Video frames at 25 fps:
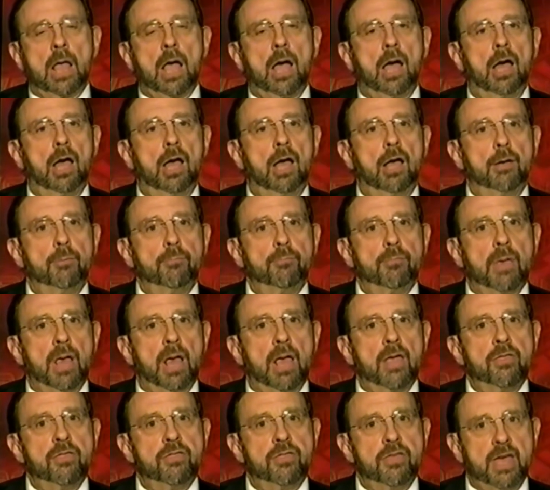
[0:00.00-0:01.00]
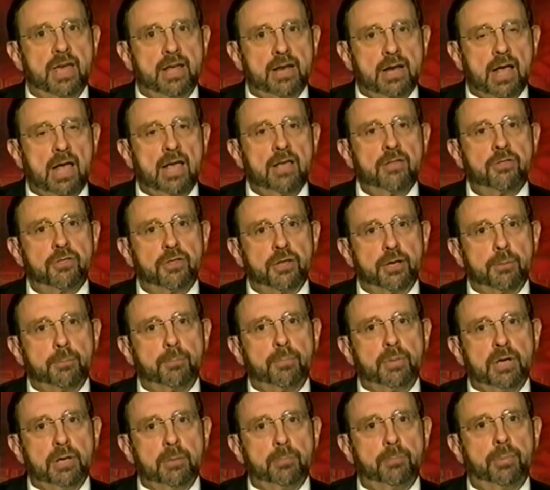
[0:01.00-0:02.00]
then I
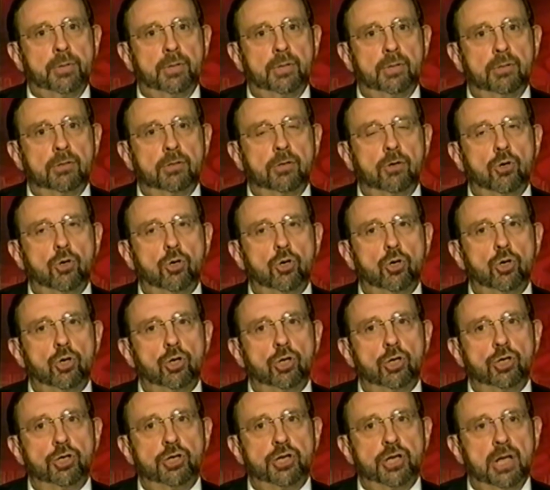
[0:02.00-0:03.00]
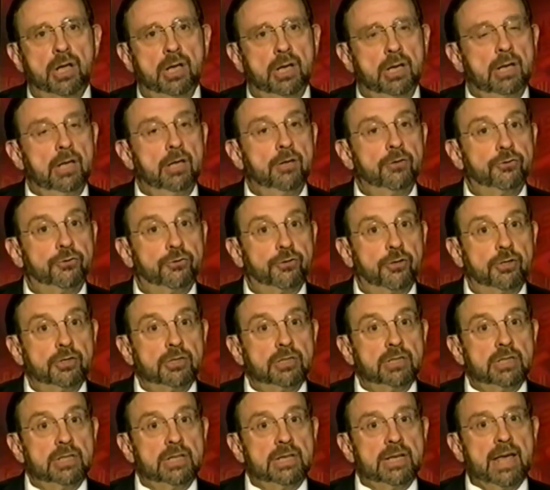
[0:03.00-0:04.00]
think people could
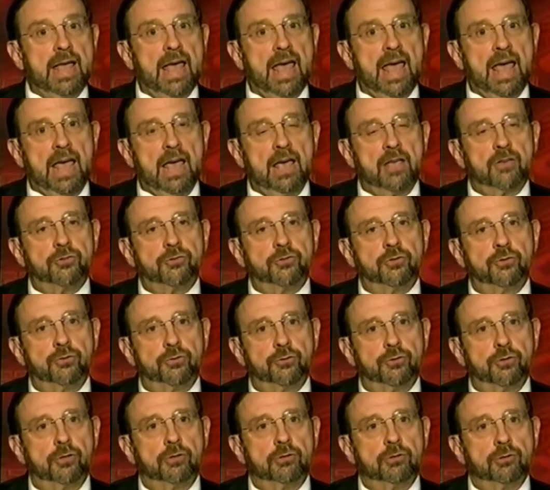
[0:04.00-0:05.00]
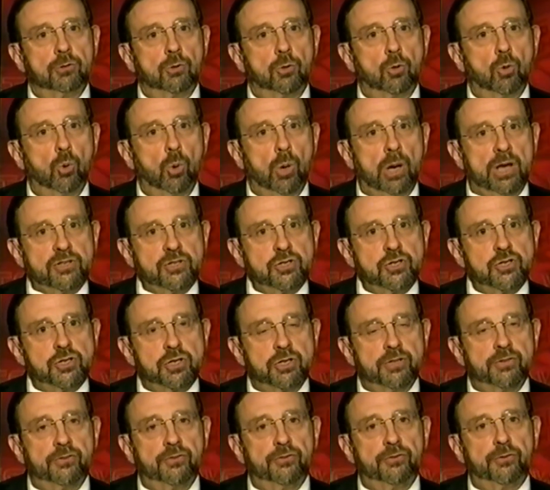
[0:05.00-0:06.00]
certainly ask certain
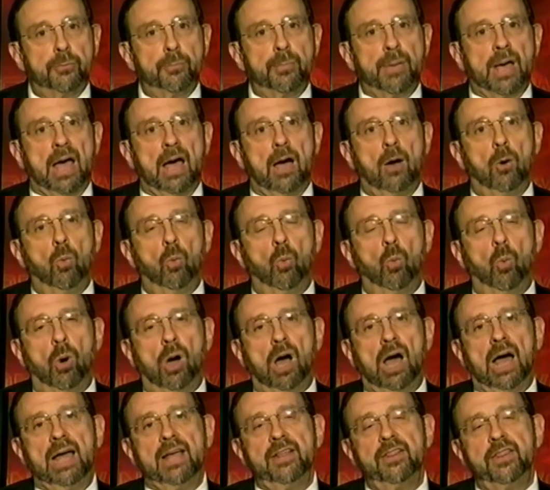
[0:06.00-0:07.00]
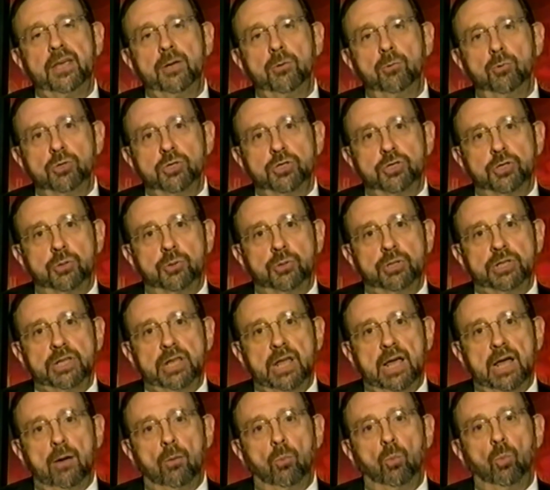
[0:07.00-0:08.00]
questions about why they were doing
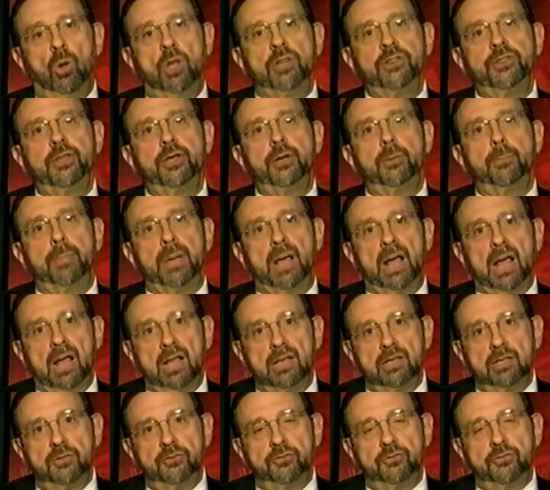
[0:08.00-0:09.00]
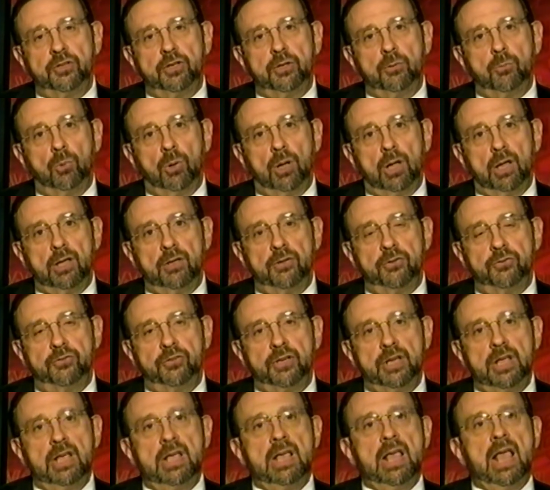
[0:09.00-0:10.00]
that, what their policy
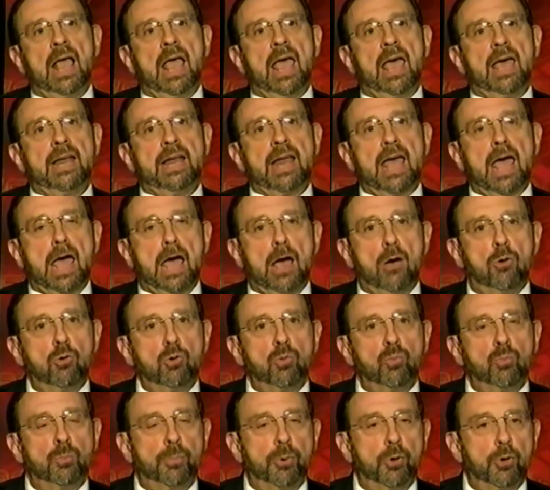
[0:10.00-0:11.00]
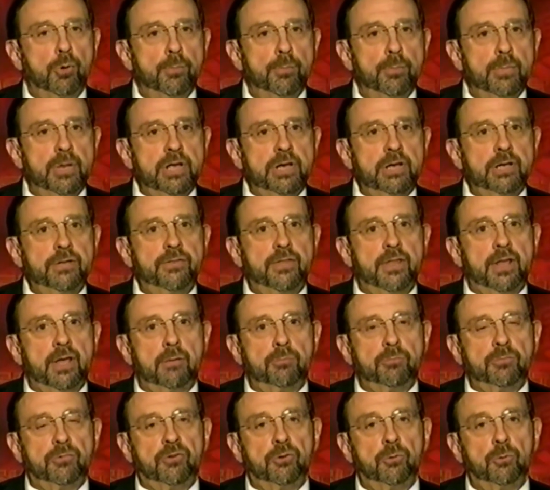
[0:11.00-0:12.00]
was, and how it permitted
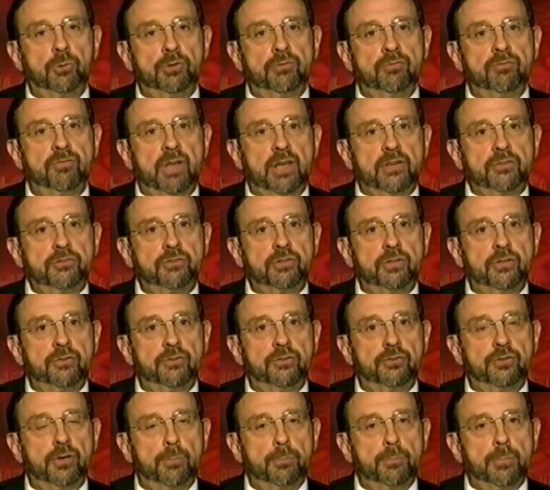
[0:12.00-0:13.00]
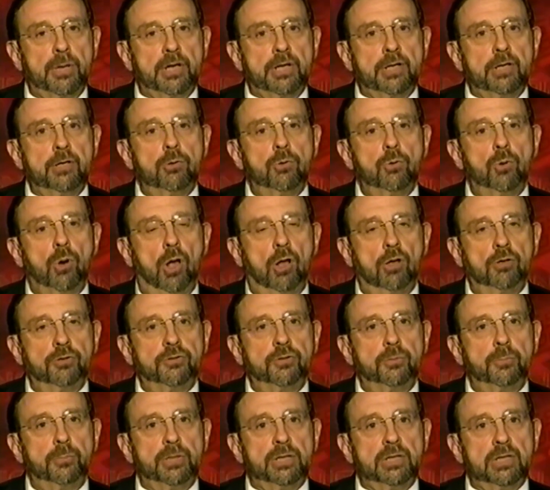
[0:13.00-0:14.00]
them to invest in somebody who
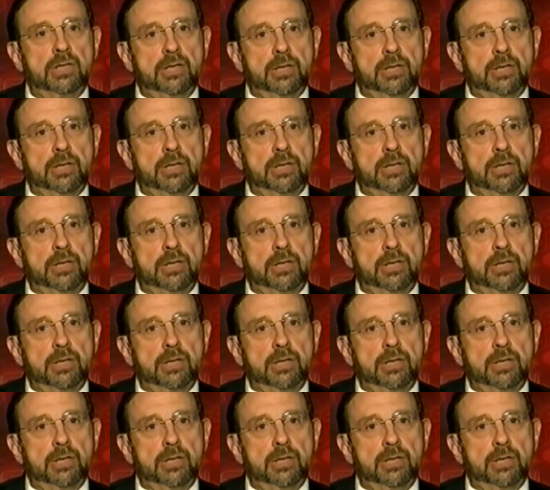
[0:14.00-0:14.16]
ultimately